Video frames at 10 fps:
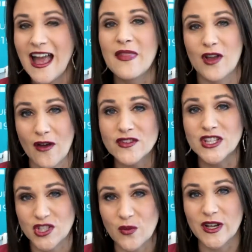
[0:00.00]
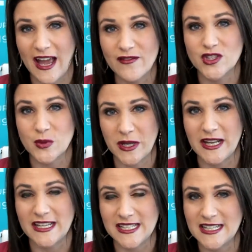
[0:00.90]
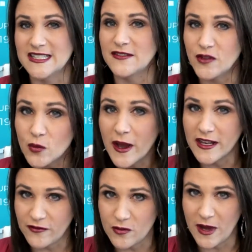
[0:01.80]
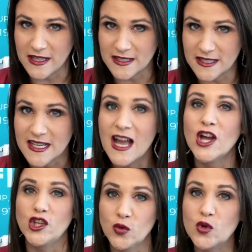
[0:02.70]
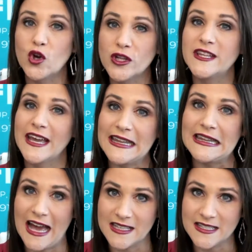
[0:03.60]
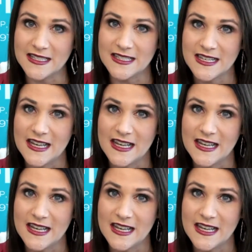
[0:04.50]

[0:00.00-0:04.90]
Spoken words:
The conversation we're going to have in 2019 is if you wait a few months, you could get less.